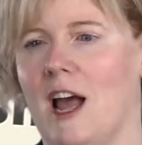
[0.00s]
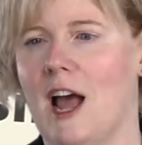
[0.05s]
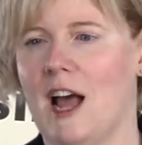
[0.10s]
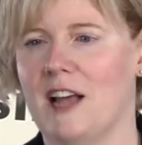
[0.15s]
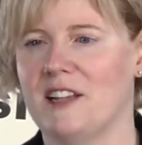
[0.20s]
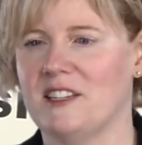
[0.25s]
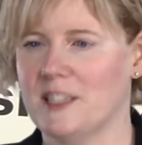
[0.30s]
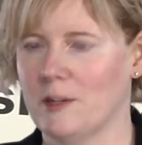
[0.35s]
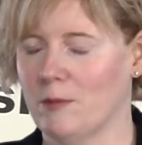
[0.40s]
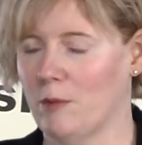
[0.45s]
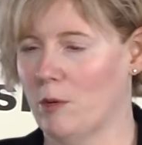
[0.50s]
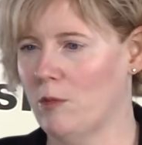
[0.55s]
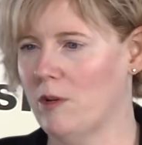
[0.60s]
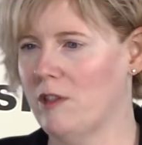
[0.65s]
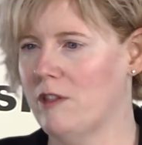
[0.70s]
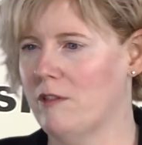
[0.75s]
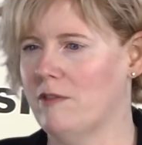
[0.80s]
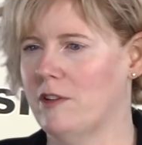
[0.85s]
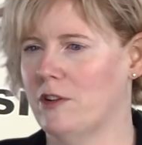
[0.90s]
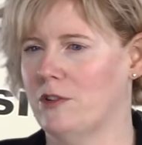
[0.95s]
As someone
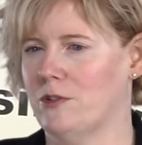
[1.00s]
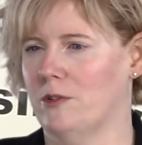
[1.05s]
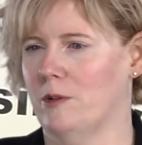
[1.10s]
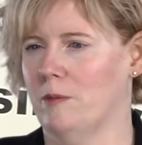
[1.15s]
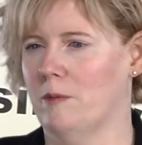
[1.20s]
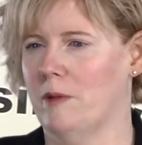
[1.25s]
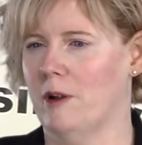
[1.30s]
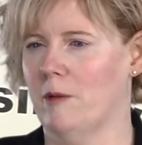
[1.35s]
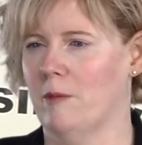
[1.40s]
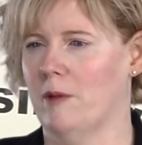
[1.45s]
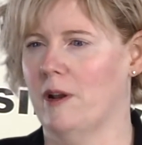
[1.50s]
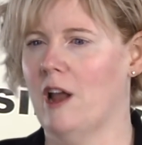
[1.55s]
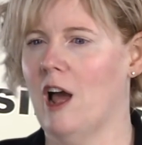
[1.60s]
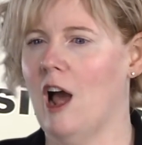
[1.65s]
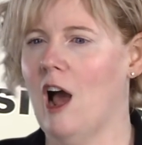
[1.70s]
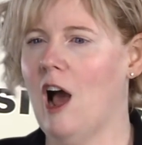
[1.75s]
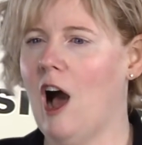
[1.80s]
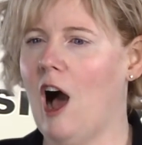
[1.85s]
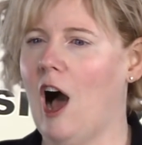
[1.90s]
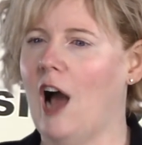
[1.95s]
with a visual impairment,
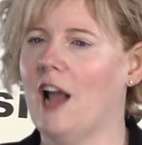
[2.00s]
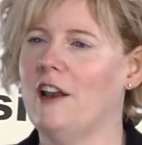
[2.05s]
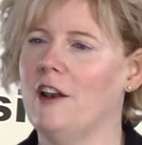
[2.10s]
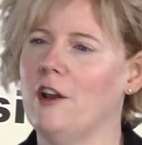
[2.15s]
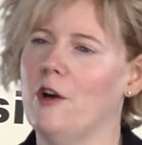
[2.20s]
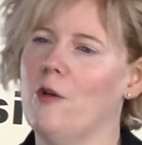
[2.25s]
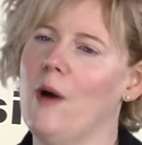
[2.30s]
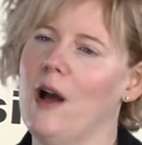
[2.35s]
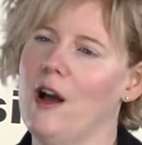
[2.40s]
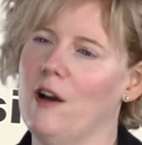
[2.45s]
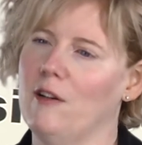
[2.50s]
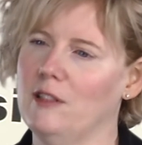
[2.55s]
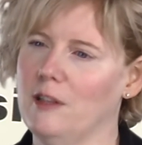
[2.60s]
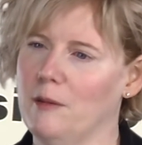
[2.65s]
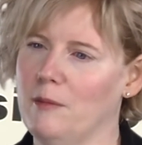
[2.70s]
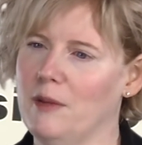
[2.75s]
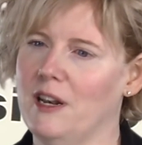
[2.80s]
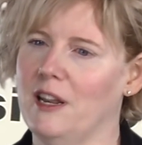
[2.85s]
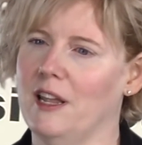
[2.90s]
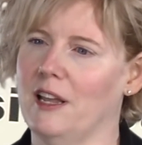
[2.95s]
I know how
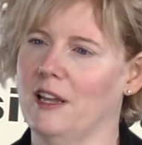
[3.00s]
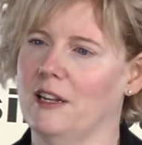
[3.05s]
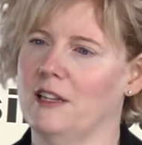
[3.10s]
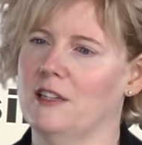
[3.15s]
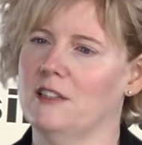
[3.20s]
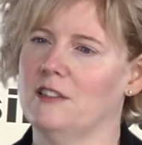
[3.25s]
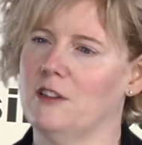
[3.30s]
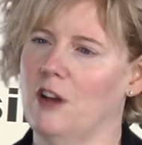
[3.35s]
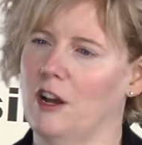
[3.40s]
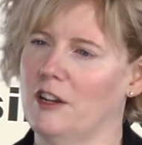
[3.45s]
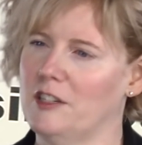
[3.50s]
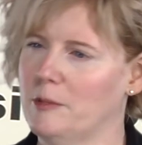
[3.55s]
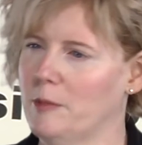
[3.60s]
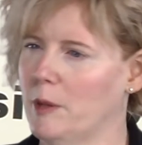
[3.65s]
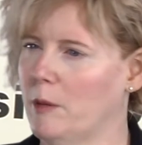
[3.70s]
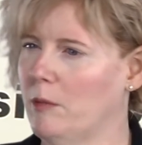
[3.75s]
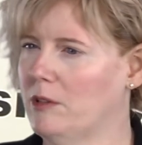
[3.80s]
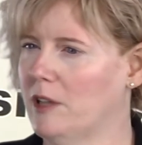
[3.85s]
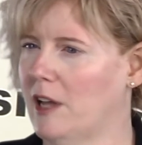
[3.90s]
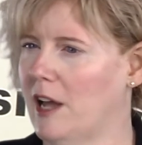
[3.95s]
limiting it is not to
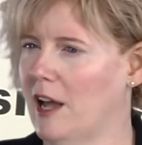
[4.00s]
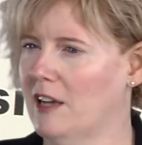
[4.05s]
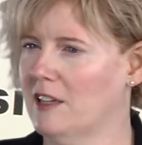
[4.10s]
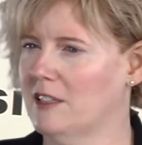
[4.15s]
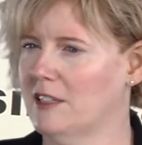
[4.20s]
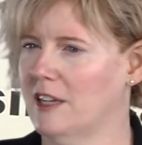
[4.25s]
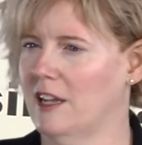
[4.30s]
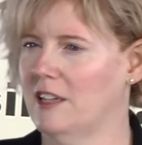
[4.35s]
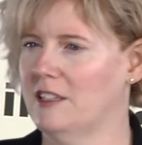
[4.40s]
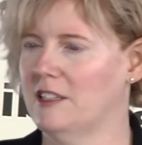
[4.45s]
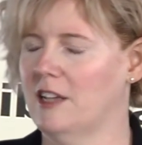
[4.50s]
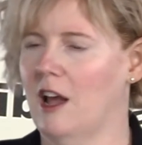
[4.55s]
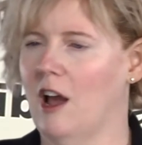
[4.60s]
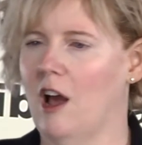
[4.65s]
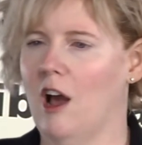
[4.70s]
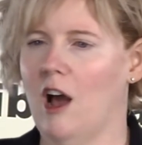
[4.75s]
be able to access